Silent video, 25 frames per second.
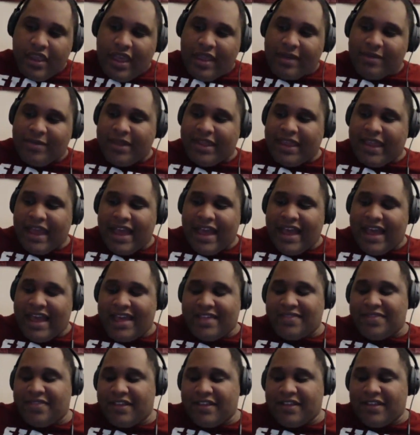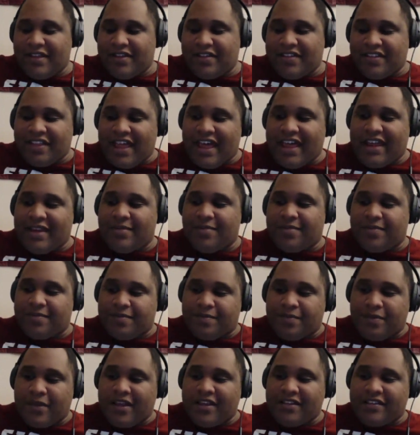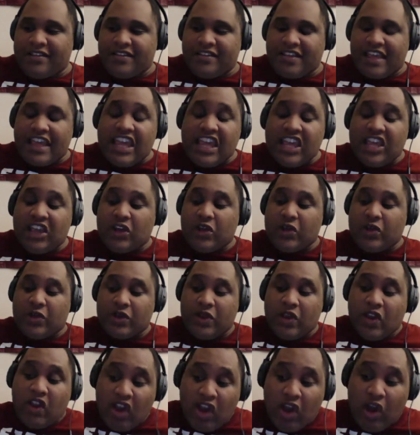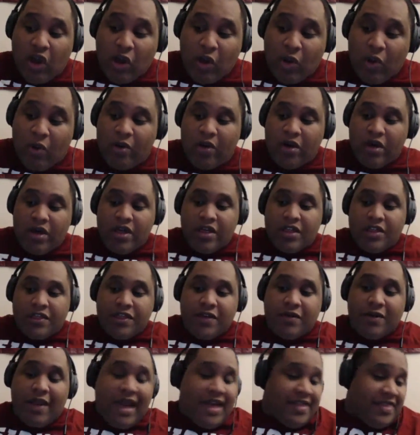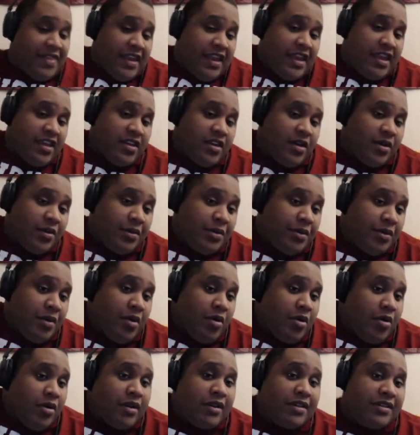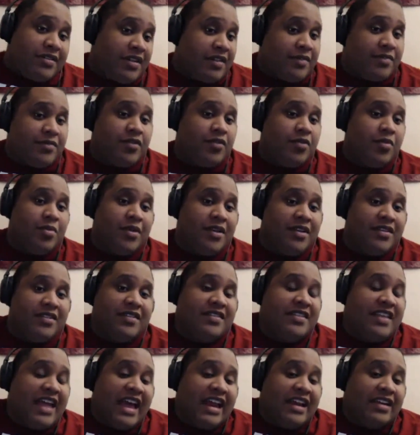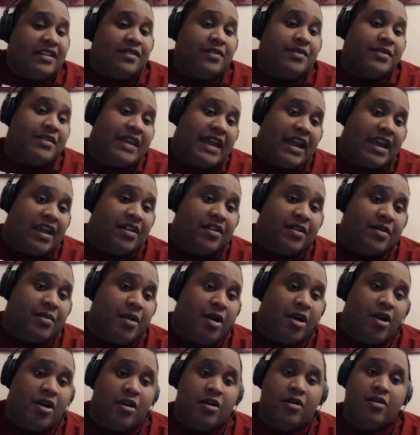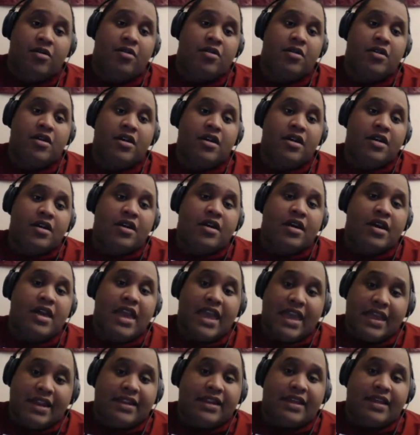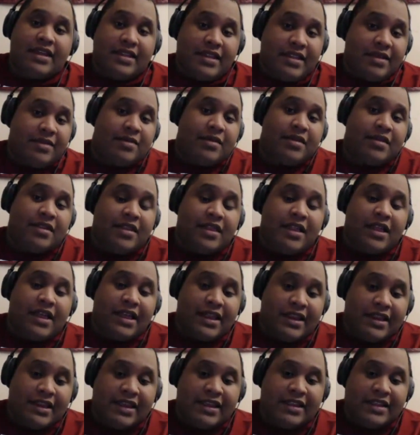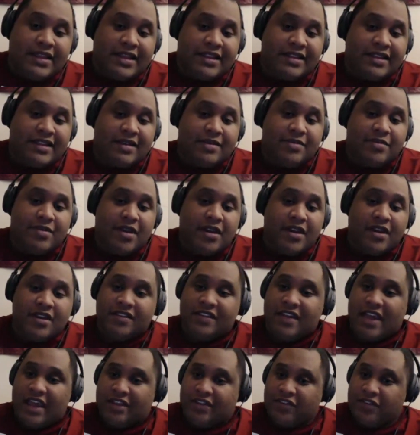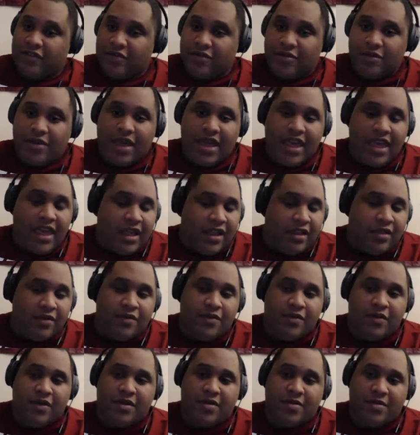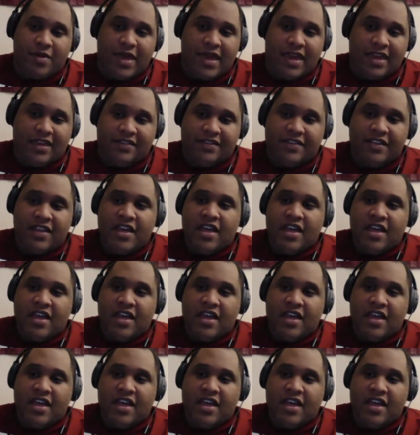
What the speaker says: mean, I think there's a lot of places he could go. I think he could go to New Orleans if Drew Brees decided to retire tomorrow and lead that team there. He's got two hell of running backs,